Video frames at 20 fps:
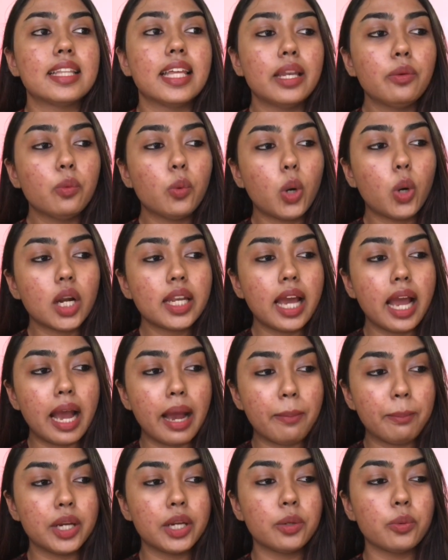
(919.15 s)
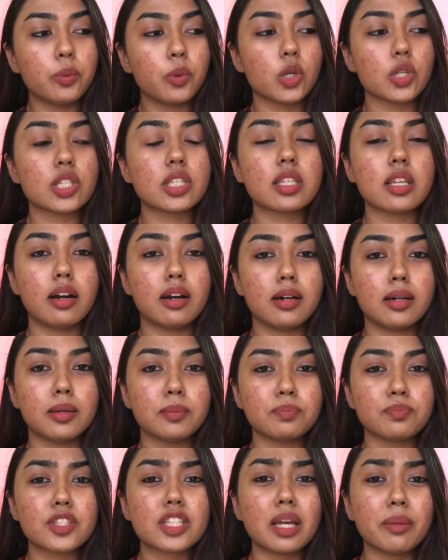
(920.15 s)
Then what happened was,
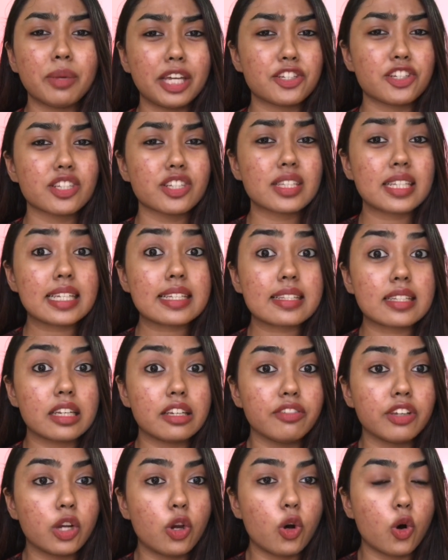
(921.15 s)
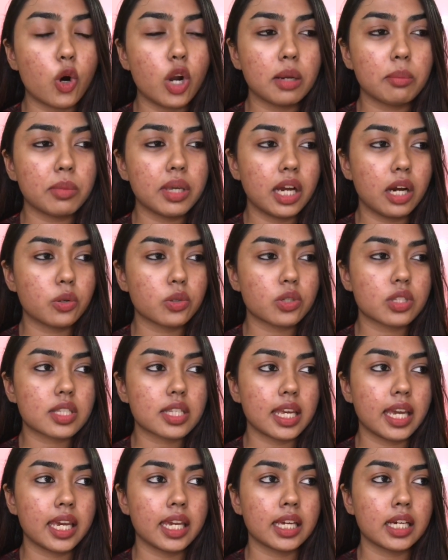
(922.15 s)
some agencies even called me out
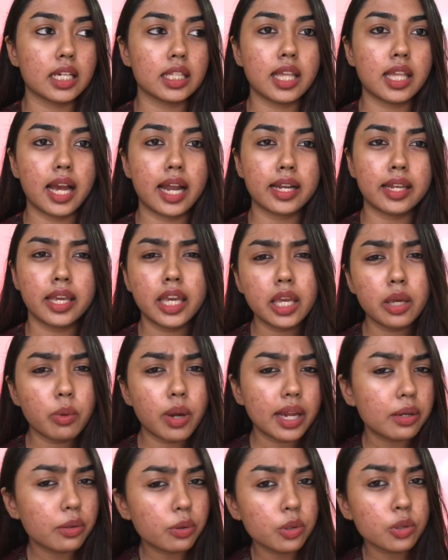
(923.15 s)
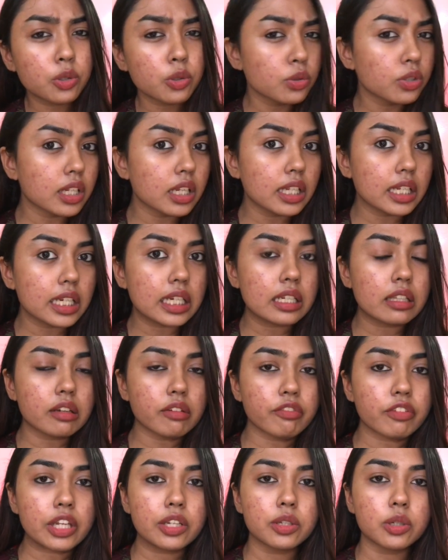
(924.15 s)
saying that, hey, why don't you delete
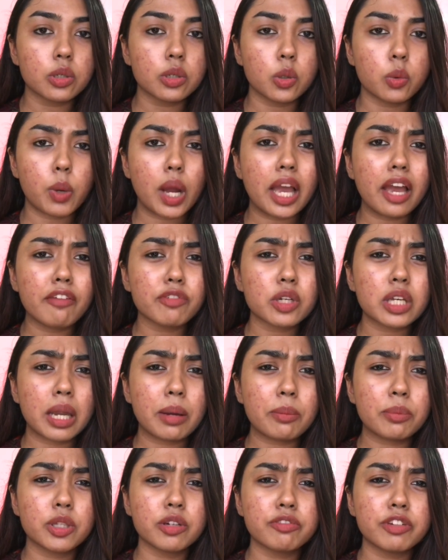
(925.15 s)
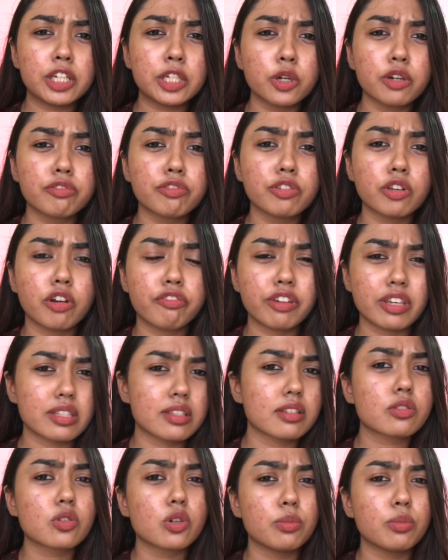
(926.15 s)
the video? Why have you kept the video? If you're
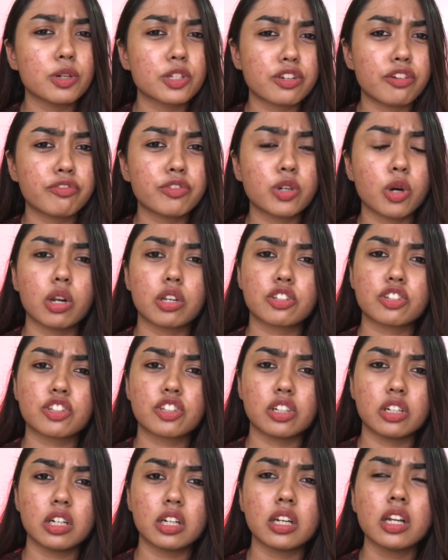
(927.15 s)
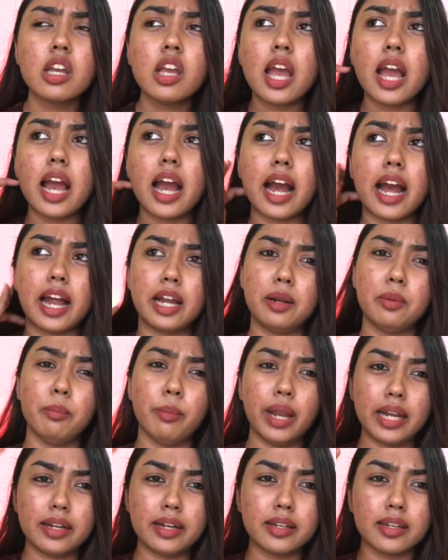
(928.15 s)
facing so much of torture
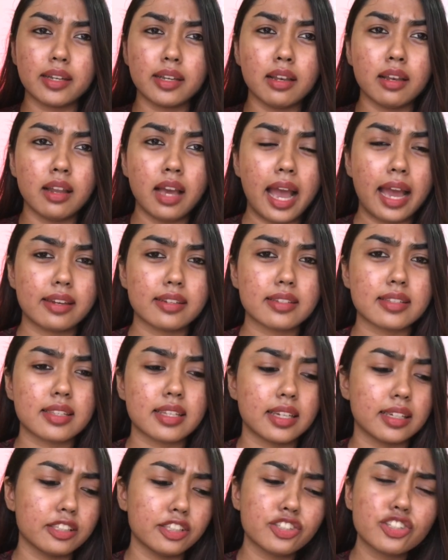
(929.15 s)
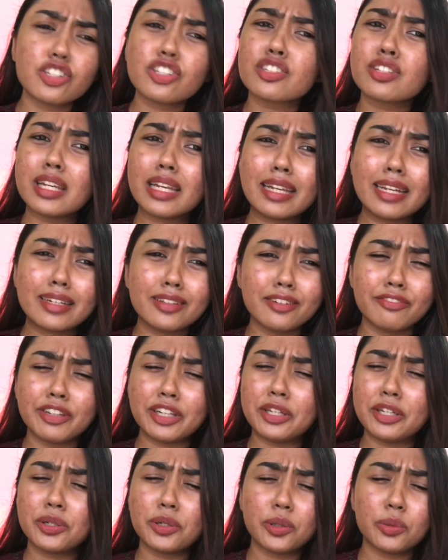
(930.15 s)
and mental harassing, then just delete the
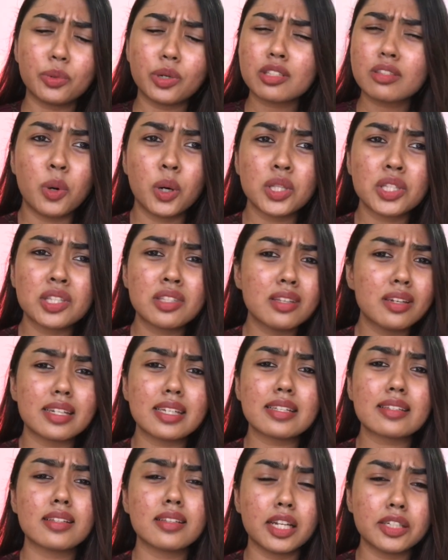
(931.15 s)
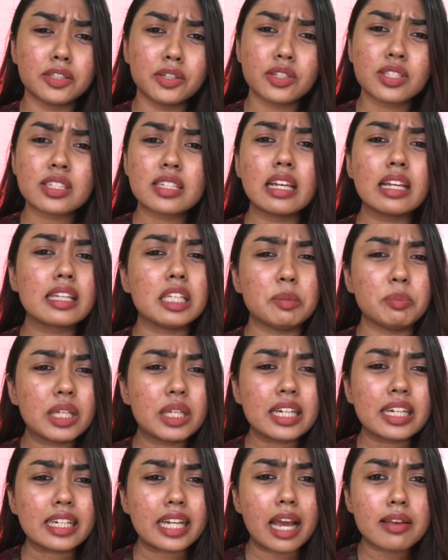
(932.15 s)
video. What's the reason that you're still
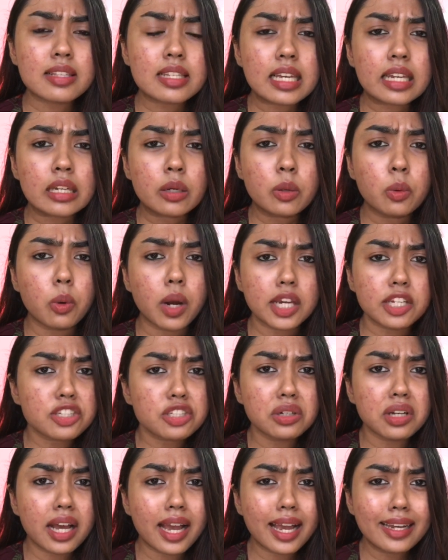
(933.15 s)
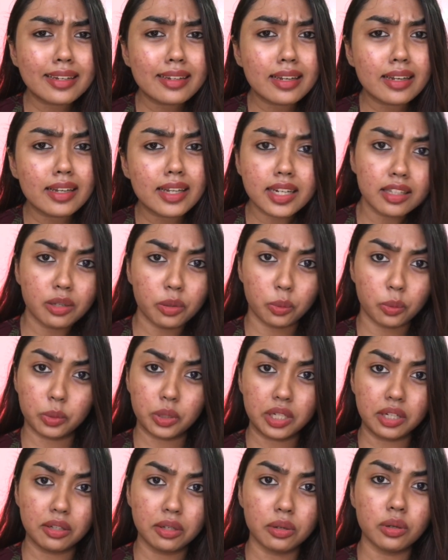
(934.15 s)
keeping it? I was like, why should I delete the
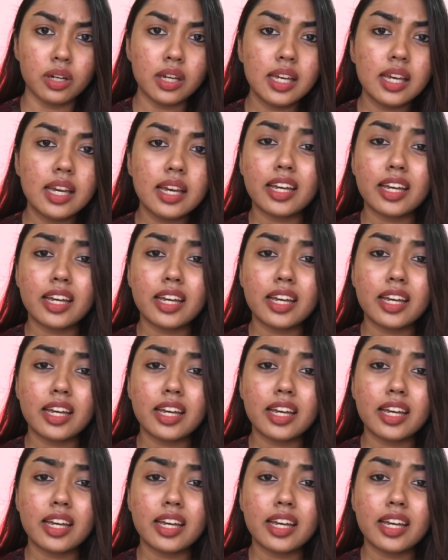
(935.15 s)
video?